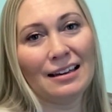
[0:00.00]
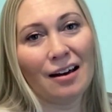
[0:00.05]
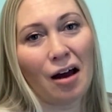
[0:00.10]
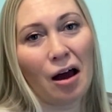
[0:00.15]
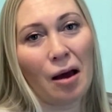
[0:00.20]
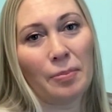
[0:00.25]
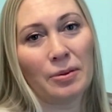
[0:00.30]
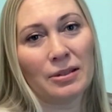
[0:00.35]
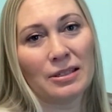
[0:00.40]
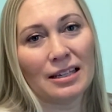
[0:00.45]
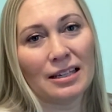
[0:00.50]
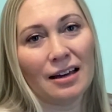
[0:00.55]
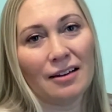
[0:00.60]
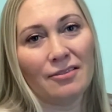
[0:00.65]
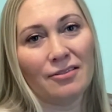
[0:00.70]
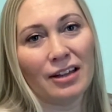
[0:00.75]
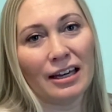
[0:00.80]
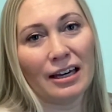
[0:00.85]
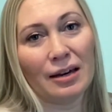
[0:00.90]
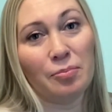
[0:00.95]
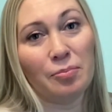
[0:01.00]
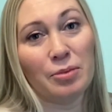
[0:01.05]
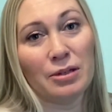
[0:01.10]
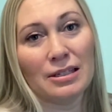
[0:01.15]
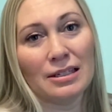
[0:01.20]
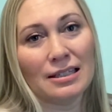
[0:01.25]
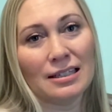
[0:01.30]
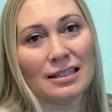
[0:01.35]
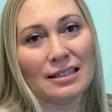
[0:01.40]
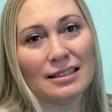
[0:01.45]
opposite of like a
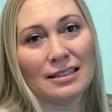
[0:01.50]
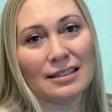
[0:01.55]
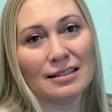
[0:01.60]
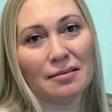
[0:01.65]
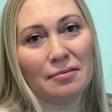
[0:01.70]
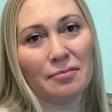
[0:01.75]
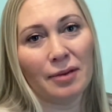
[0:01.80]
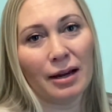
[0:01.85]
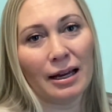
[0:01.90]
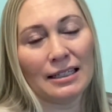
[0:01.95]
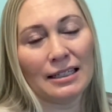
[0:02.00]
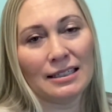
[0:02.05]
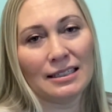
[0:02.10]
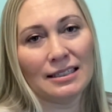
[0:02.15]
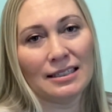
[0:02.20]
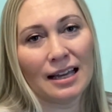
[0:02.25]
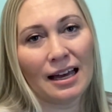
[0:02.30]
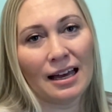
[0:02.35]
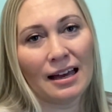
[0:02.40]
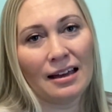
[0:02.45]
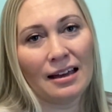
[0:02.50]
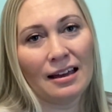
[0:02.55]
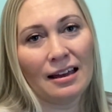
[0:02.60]
business mindset,